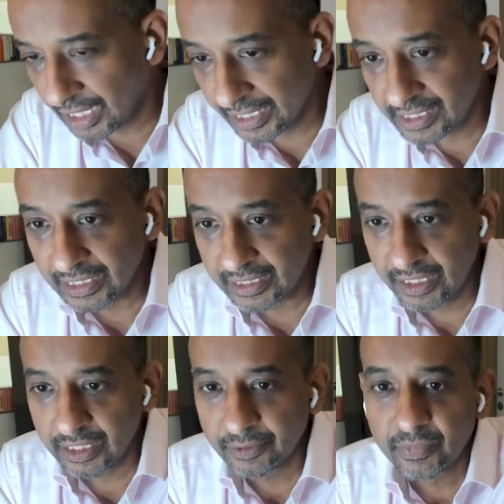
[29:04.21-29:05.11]

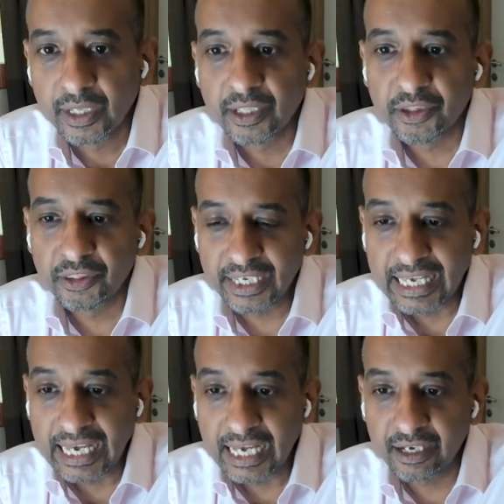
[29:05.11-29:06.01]
ICT, they
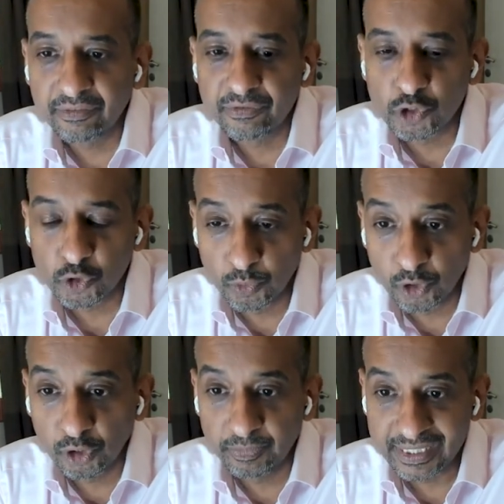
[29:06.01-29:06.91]
have
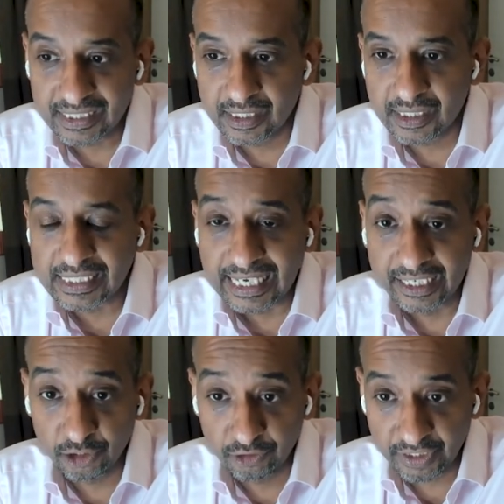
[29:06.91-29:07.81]
small businesses
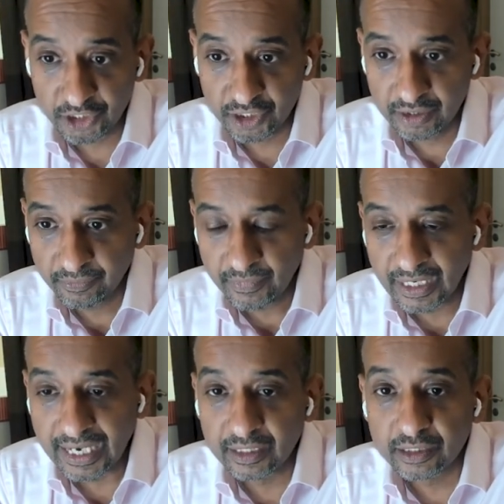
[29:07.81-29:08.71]
and innovation,
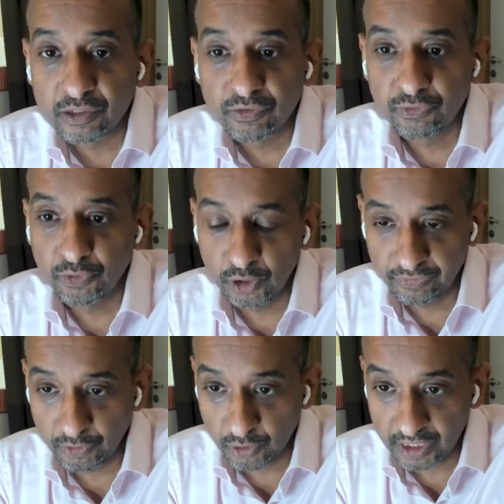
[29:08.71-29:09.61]
and it is fully
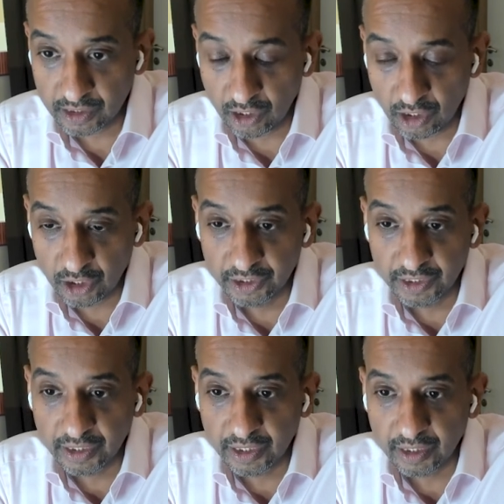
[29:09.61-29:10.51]
focused
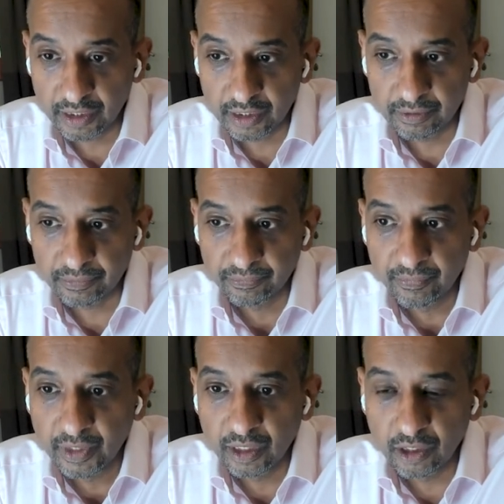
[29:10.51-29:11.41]
on
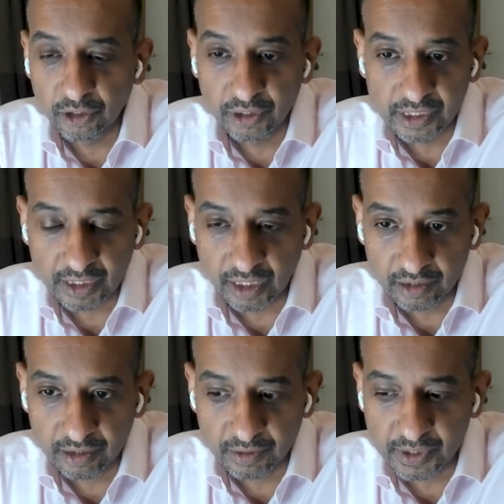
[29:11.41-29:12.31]
the
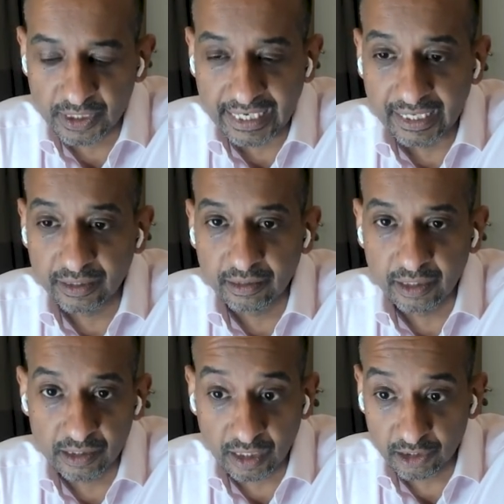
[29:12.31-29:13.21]
startups and
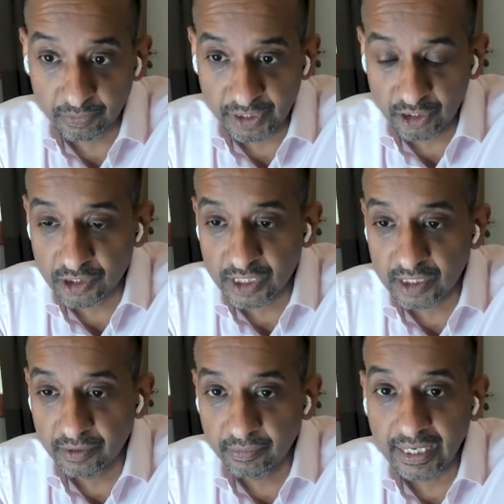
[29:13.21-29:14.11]
the startup
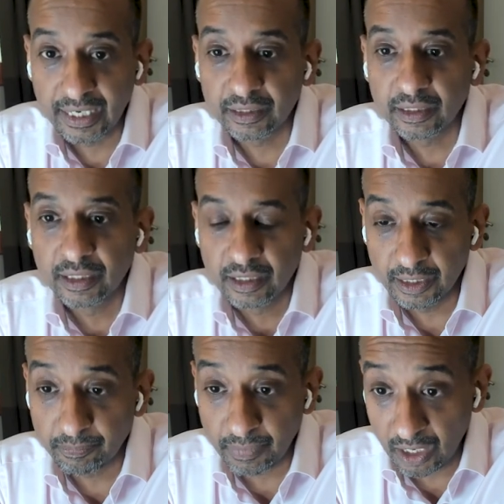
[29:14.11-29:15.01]
ecosystem and
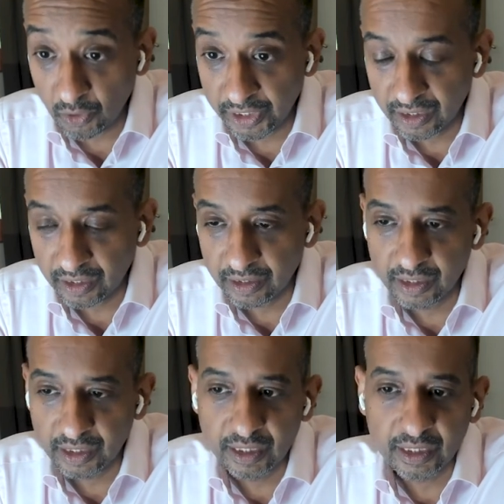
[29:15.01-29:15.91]
empowering
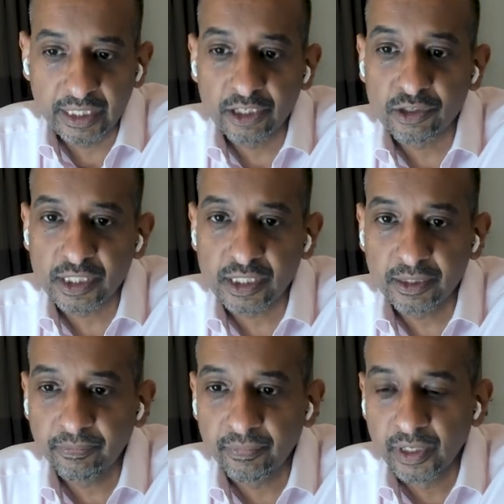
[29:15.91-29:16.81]
the ecosystem.